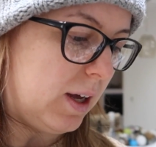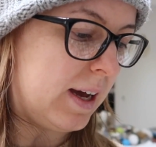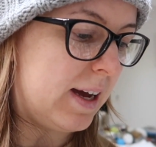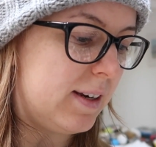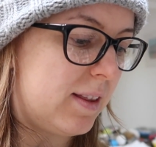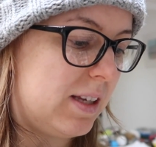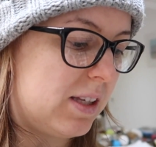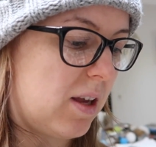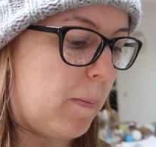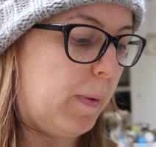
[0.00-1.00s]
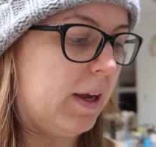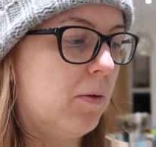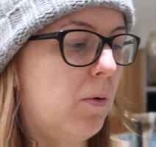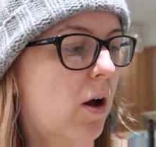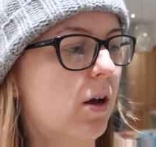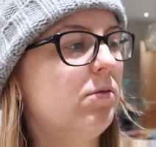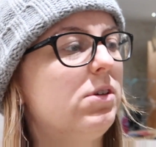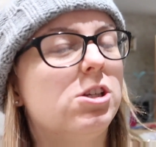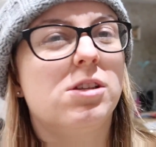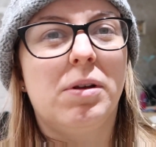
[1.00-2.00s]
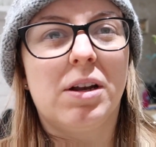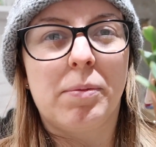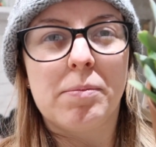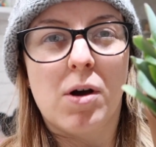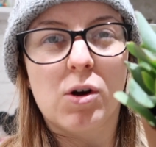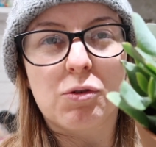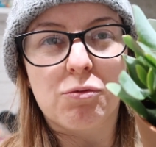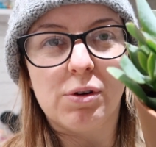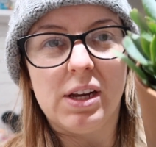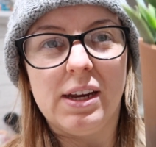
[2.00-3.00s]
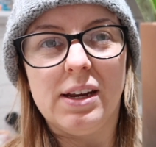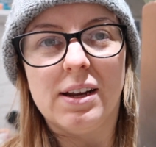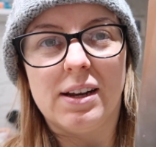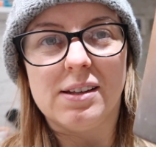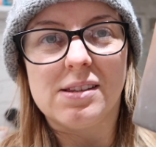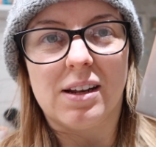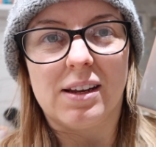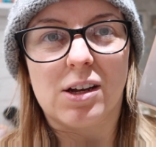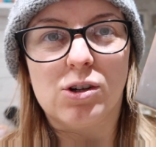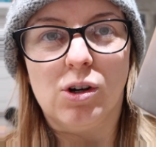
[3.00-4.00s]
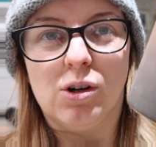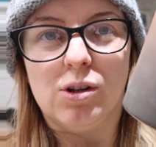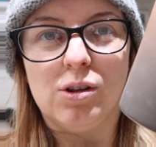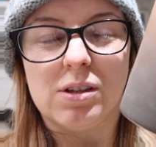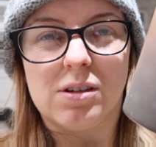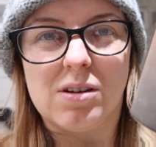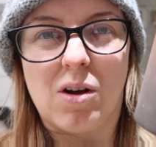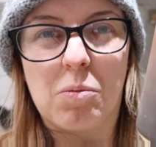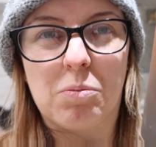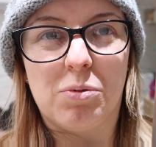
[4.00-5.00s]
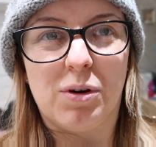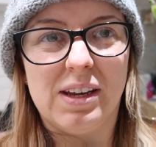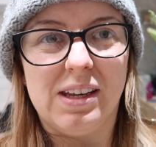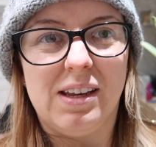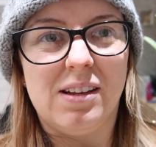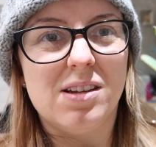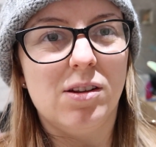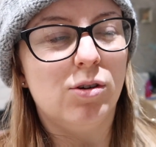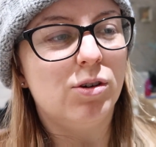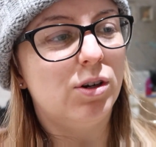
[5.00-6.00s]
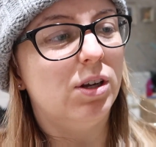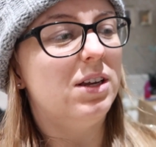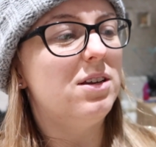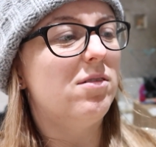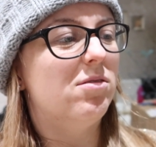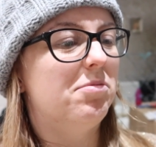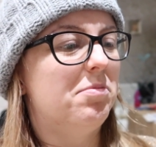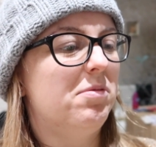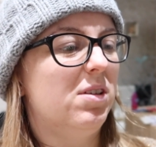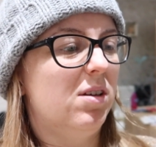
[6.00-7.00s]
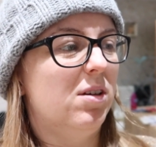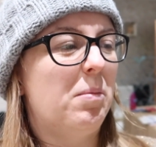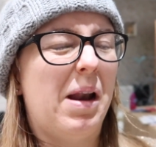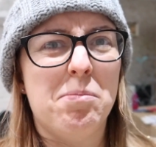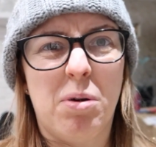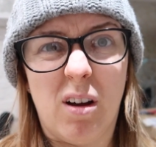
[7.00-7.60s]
And this bigger one, which is a little bit more green, and it's in like a gold and ombre looking plant